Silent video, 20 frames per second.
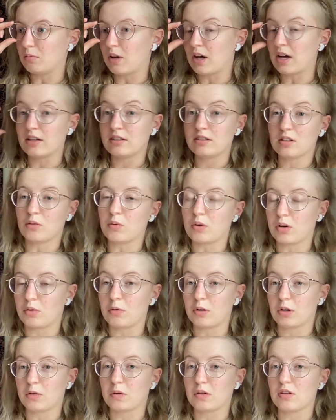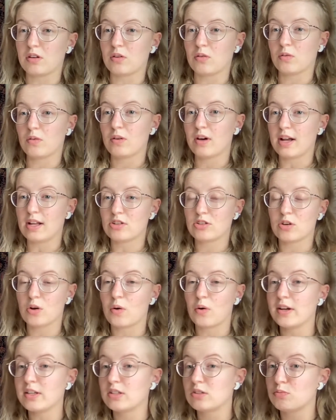I still want to work with you. And
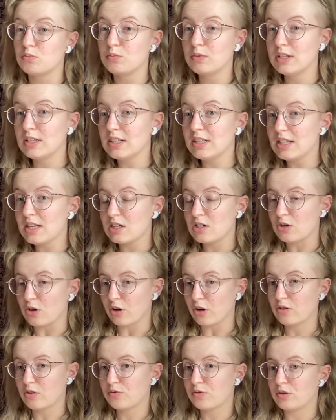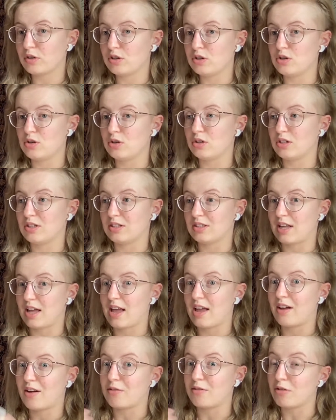so it's really good for you to
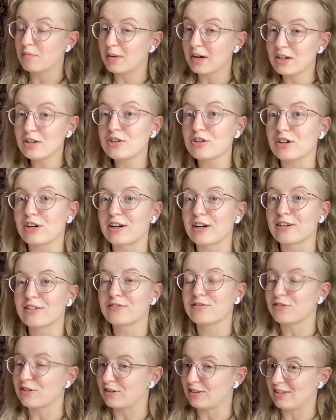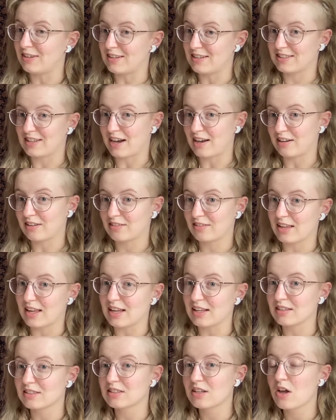set a reminder for these kind of
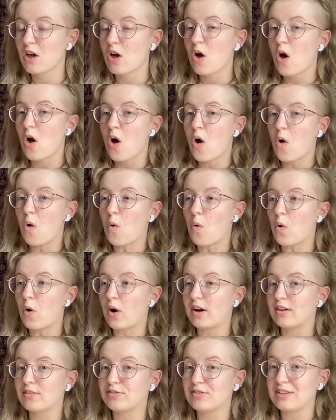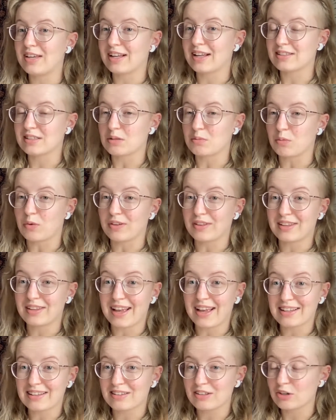things. Or if you get someone
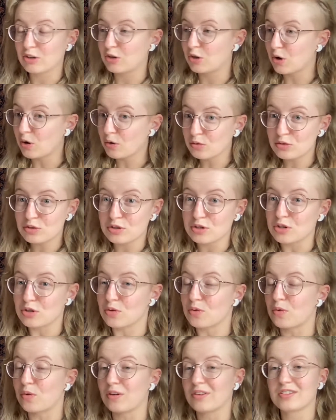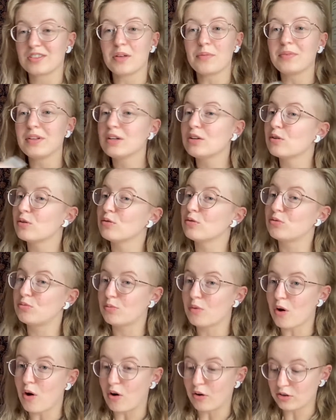that ghosts you or something goes
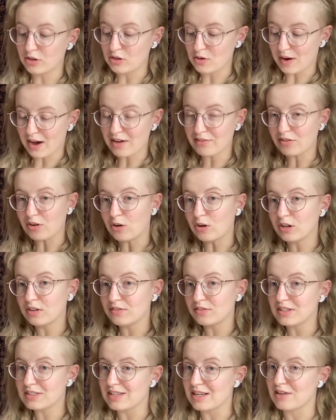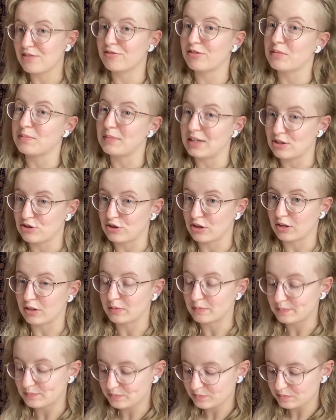wrong, you have all of this information.